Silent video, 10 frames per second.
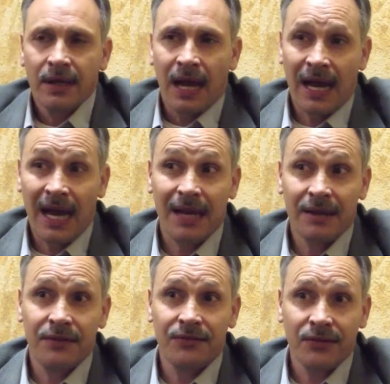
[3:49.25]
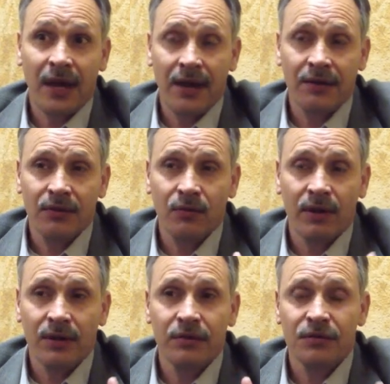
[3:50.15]
I had a desire to
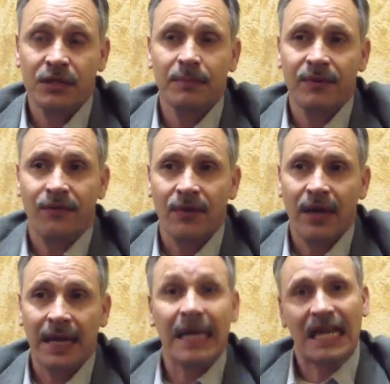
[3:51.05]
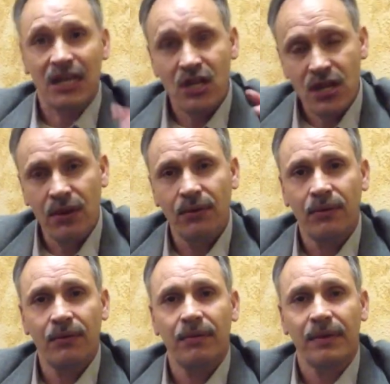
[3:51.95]
want to do something for God, and I
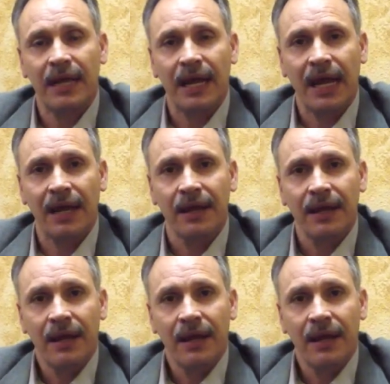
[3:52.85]
knew that I